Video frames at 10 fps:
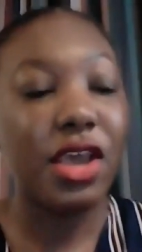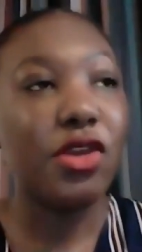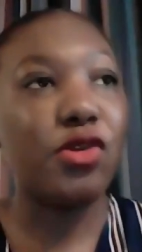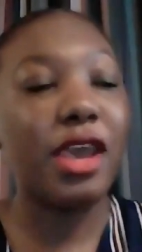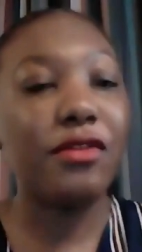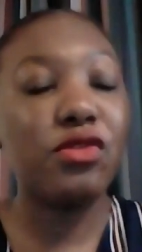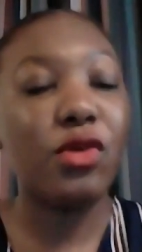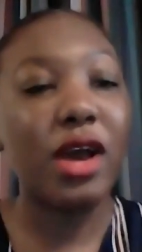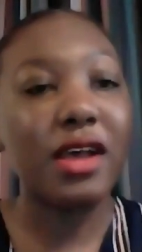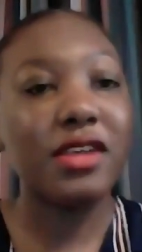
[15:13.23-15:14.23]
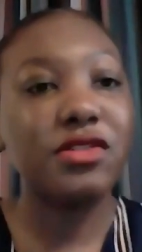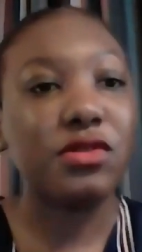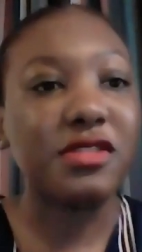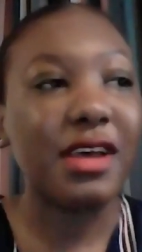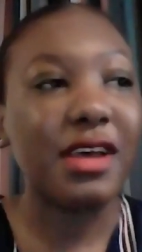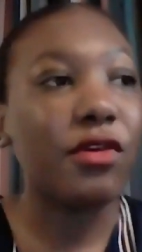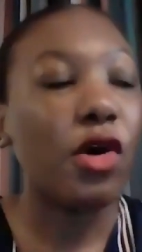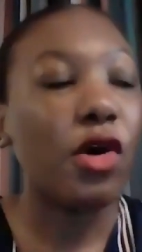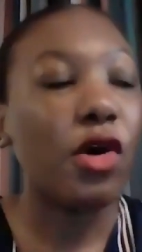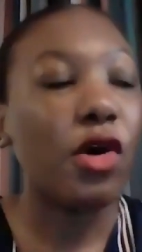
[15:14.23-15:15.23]
you have to ask yourself,
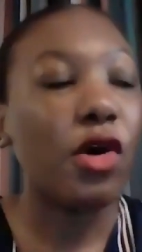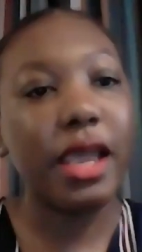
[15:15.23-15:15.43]
what is the